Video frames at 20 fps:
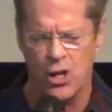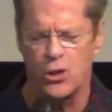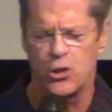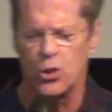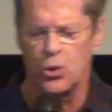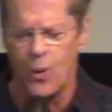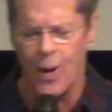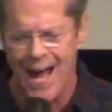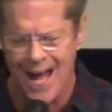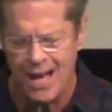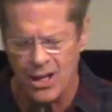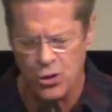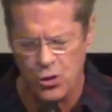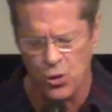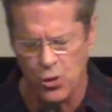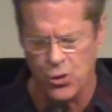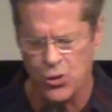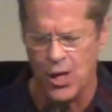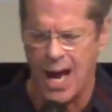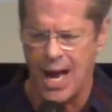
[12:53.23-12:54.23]
As you
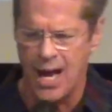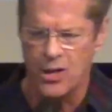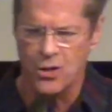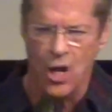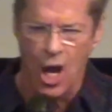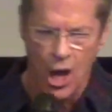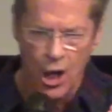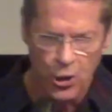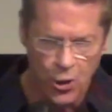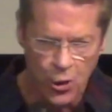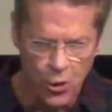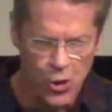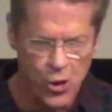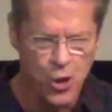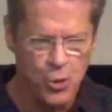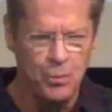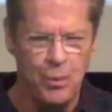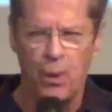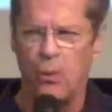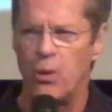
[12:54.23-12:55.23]
exercise your
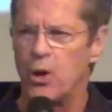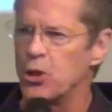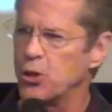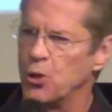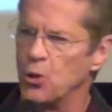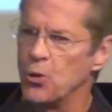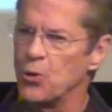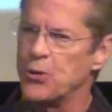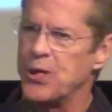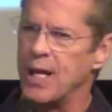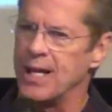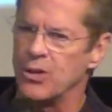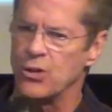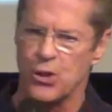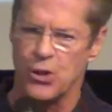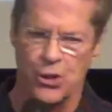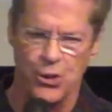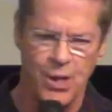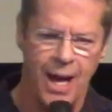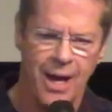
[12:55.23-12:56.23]
spiritual
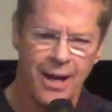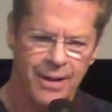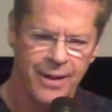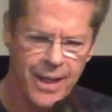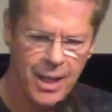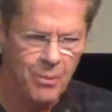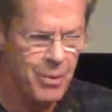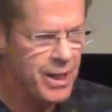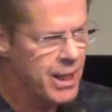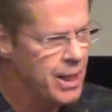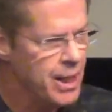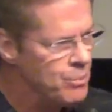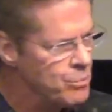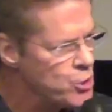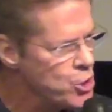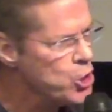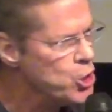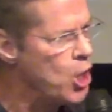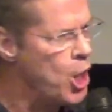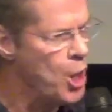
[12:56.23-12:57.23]
senses, they become
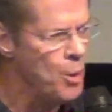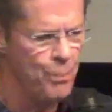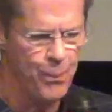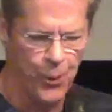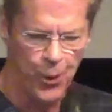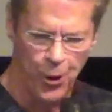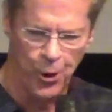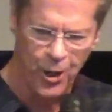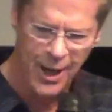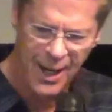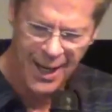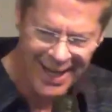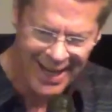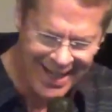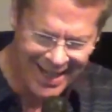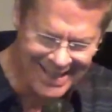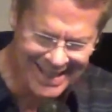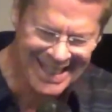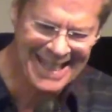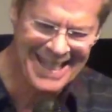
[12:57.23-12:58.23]
sharper
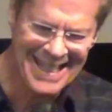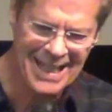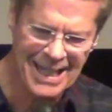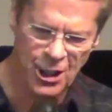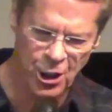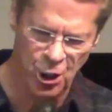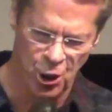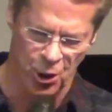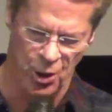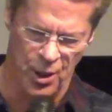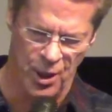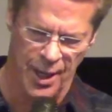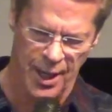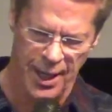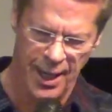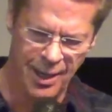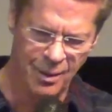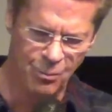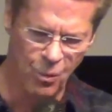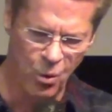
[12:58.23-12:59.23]
and keener
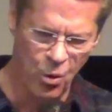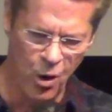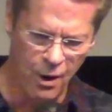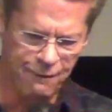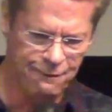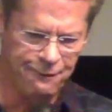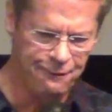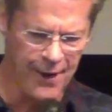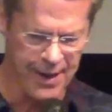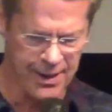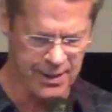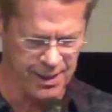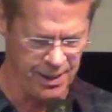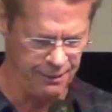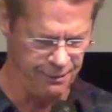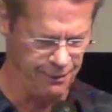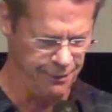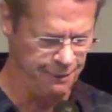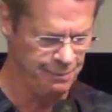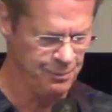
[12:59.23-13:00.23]
and more
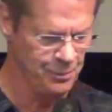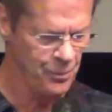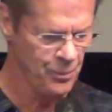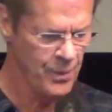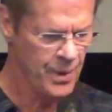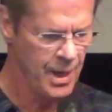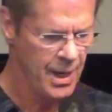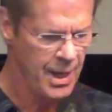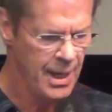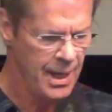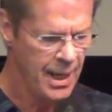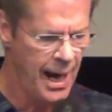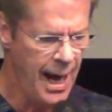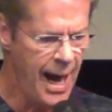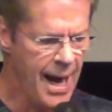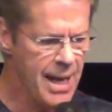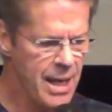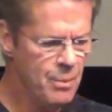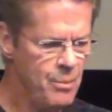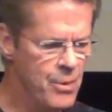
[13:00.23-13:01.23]
effective.
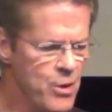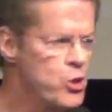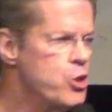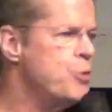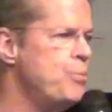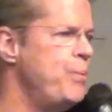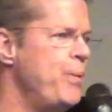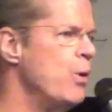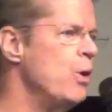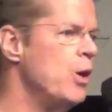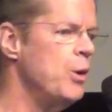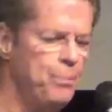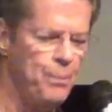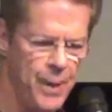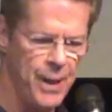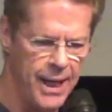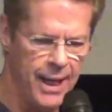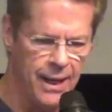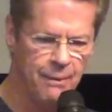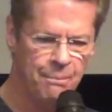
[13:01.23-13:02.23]
I am a spirit
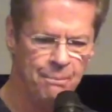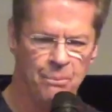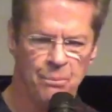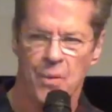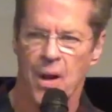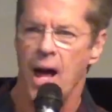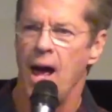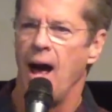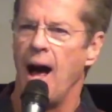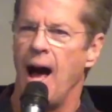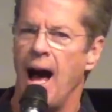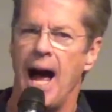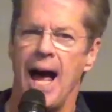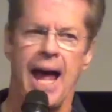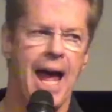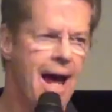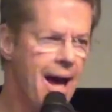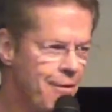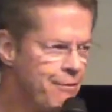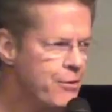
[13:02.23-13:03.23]
being, I
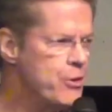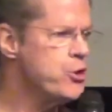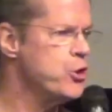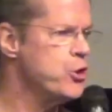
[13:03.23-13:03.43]
have a